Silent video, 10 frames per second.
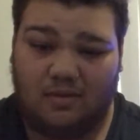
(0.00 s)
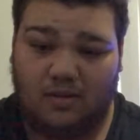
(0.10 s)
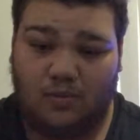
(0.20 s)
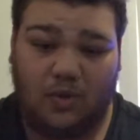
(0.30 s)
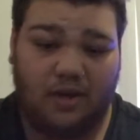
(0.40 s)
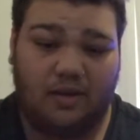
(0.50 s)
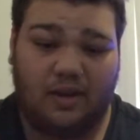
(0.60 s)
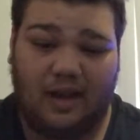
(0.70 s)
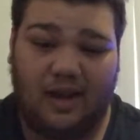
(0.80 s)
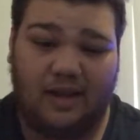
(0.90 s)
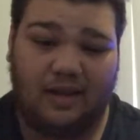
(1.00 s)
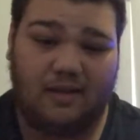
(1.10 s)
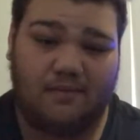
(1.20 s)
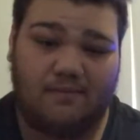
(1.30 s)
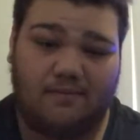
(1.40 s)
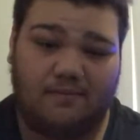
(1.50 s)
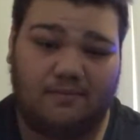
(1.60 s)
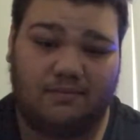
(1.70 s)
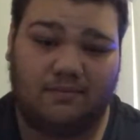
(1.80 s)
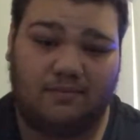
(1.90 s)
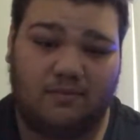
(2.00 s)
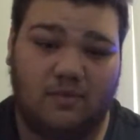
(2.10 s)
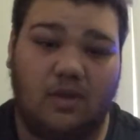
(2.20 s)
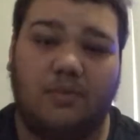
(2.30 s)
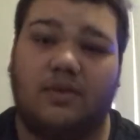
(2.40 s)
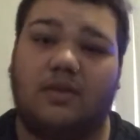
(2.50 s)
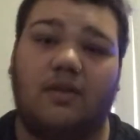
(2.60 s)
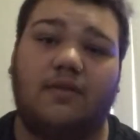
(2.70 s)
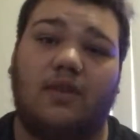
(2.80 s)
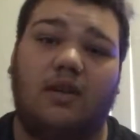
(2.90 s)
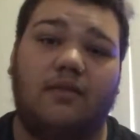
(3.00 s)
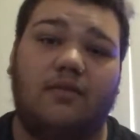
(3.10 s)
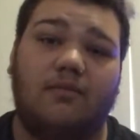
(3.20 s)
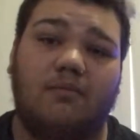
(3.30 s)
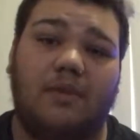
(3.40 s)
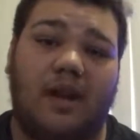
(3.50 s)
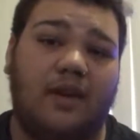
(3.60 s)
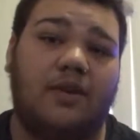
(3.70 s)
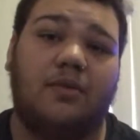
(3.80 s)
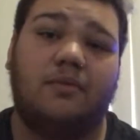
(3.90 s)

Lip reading: and weird that I don't deserve love, but I do.